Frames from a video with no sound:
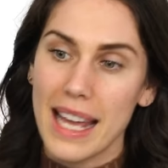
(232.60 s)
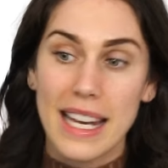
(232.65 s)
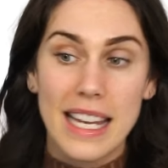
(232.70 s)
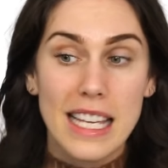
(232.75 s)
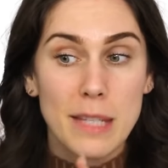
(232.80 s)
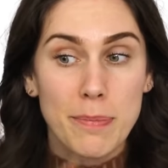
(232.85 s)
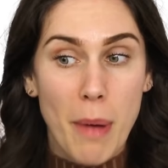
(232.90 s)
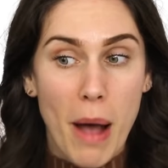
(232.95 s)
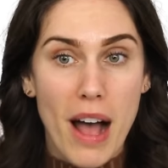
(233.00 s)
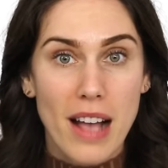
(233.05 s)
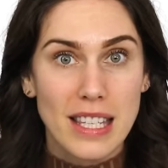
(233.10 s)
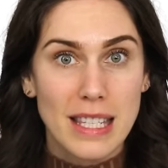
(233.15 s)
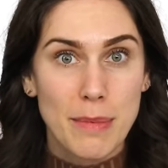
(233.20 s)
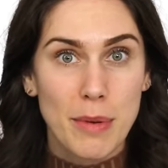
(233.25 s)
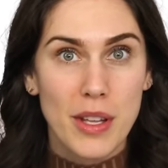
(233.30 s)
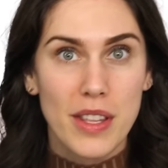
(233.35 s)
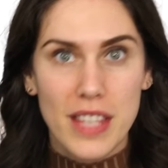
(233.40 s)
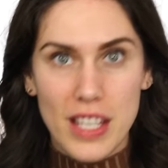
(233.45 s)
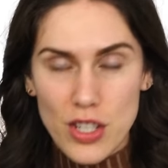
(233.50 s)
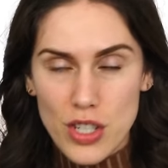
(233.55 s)
It is
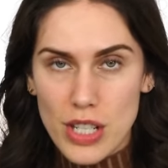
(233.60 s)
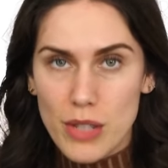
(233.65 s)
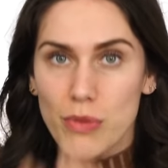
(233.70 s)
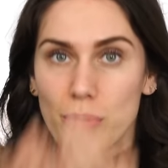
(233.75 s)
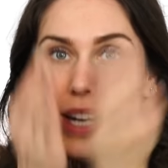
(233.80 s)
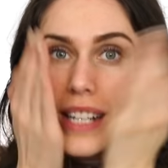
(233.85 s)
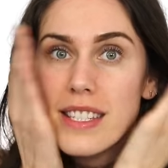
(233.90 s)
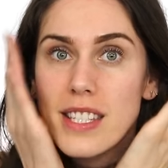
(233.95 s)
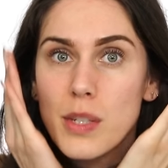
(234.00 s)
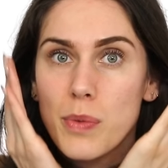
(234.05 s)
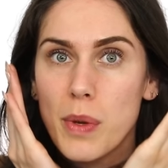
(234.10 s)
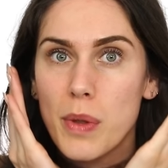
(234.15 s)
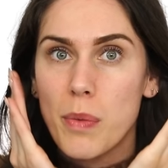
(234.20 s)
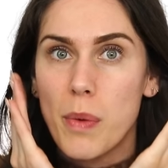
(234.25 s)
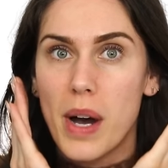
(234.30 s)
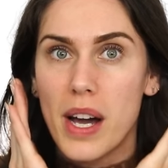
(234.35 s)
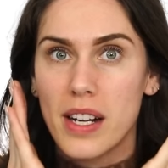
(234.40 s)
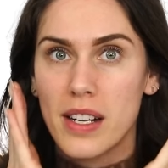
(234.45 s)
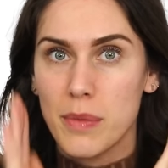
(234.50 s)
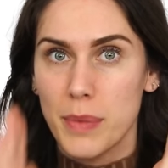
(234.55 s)
possible that she rinsed with
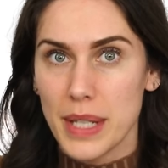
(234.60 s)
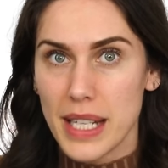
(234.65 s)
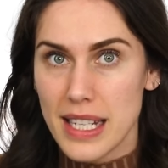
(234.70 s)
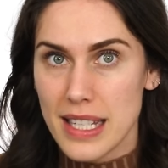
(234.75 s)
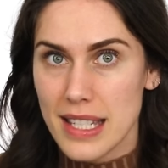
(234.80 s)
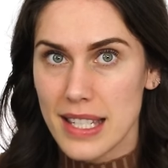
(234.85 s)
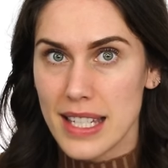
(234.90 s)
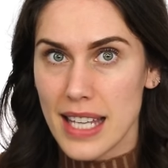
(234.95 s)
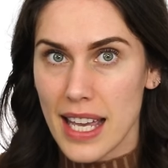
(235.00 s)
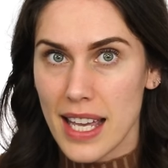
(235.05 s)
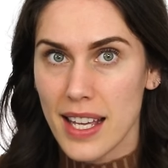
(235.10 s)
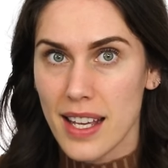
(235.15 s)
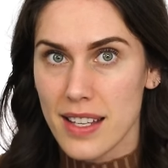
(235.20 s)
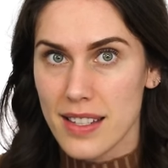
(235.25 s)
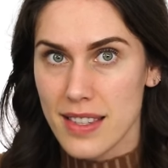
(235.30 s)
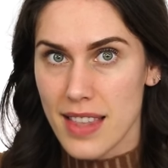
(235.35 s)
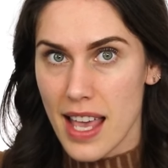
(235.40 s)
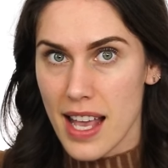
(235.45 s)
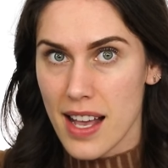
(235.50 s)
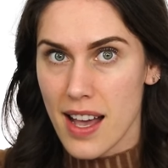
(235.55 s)
water and we didn't see it
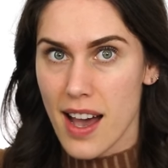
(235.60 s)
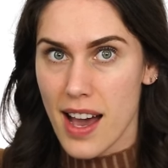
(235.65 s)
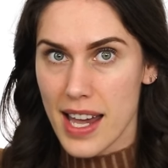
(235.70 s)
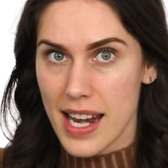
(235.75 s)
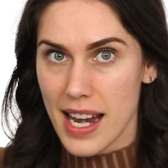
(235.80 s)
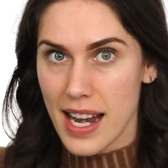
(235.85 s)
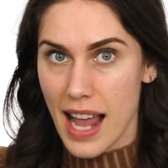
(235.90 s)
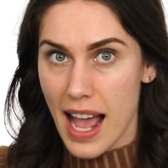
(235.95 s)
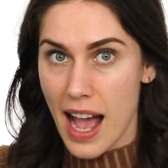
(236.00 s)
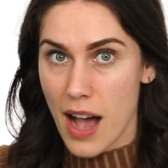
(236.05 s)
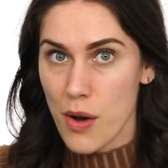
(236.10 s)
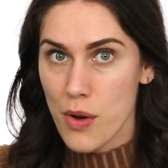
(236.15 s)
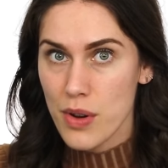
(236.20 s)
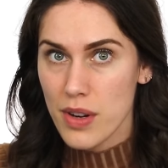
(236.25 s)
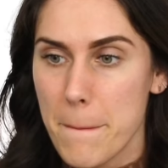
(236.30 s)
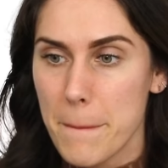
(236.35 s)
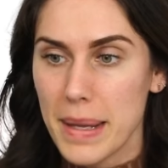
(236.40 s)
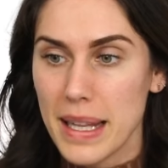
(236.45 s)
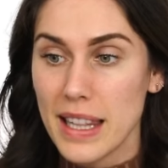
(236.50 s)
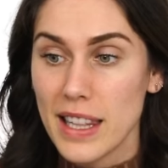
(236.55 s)
because they cut it
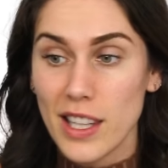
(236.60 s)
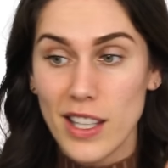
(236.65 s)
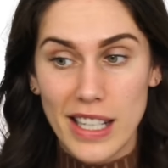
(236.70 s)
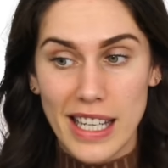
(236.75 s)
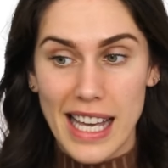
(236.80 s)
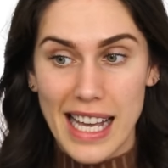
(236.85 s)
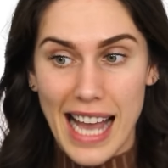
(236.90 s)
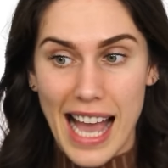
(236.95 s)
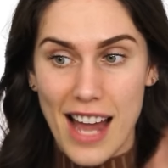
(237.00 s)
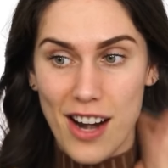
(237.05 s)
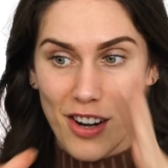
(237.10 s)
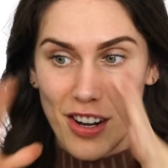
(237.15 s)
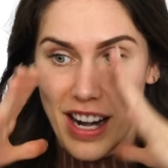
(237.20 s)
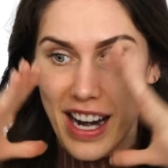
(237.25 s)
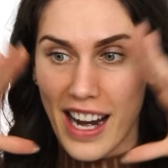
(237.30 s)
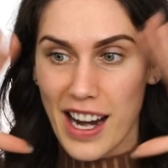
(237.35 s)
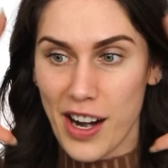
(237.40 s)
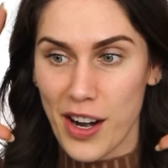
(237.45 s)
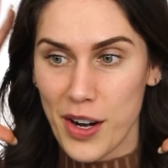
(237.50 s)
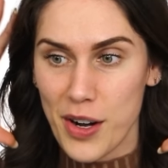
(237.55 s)
out, but looking at her
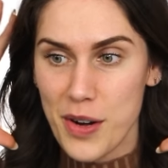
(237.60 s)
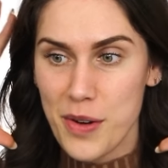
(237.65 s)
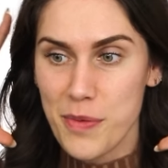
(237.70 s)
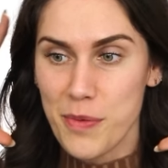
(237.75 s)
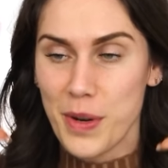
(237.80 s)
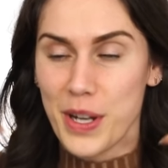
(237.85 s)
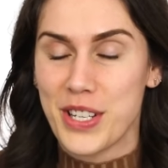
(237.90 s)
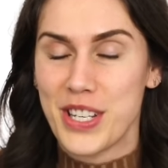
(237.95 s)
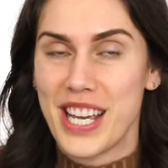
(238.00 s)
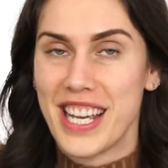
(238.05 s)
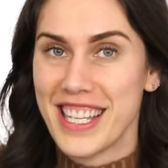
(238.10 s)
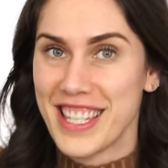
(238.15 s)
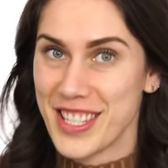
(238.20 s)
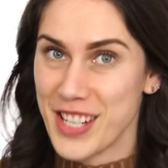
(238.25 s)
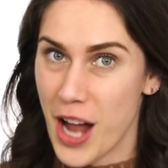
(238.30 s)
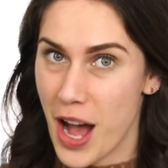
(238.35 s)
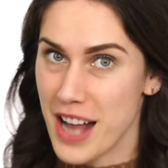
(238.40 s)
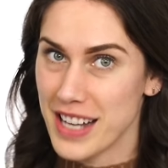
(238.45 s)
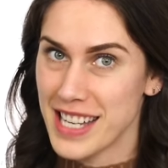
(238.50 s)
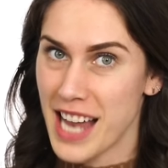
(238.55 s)
hair, which is
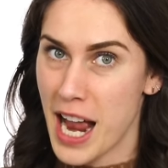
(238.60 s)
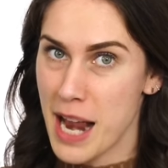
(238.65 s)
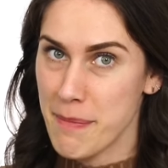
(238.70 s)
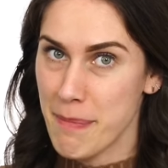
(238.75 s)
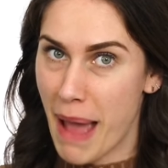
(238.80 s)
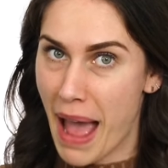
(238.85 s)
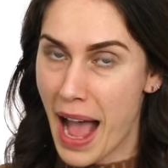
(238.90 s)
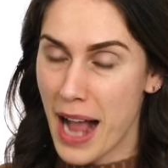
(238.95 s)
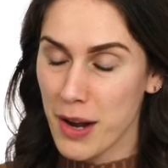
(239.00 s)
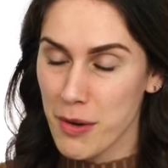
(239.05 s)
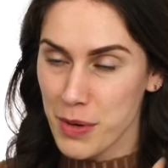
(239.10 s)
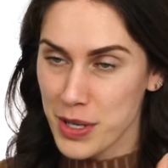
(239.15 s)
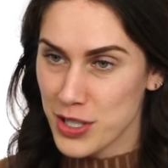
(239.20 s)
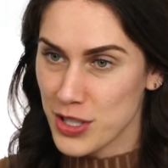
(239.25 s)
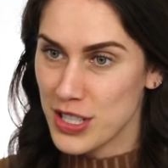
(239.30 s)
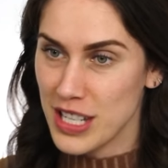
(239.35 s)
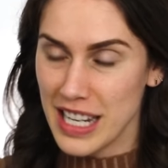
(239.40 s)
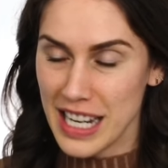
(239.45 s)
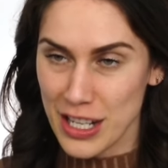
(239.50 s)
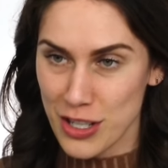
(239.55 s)
not tied back,
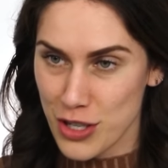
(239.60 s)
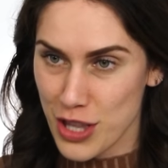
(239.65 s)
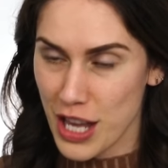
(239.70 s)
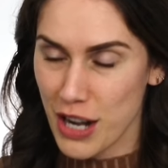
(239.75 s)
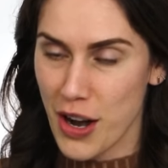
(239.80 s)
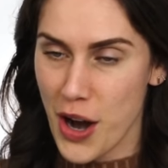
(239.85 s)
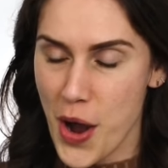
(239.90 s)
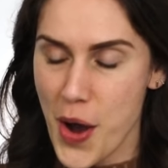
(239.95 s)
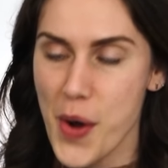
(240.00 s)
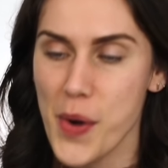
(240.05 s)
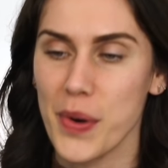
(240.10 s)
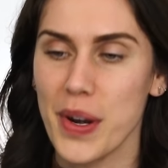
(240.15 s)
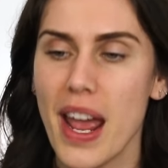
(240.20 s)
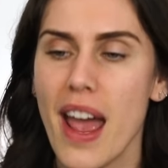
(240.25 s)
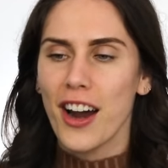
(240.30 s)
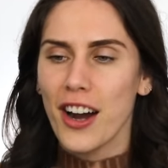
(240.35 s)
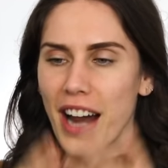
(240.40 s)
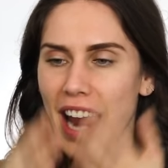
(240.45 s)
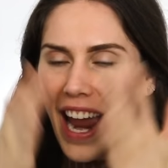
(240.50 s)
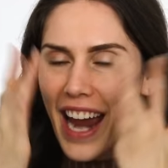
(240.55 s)
which to each their own,
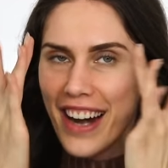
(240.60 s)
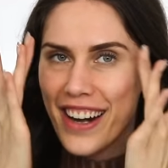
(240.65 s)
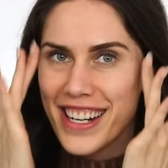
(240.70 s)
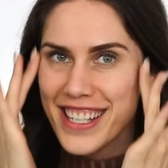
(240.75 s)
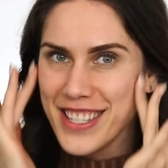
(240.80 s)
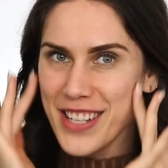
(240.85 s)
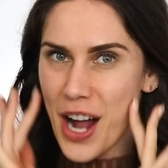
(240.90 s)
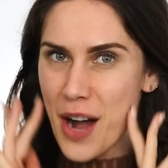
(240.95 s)
her hair is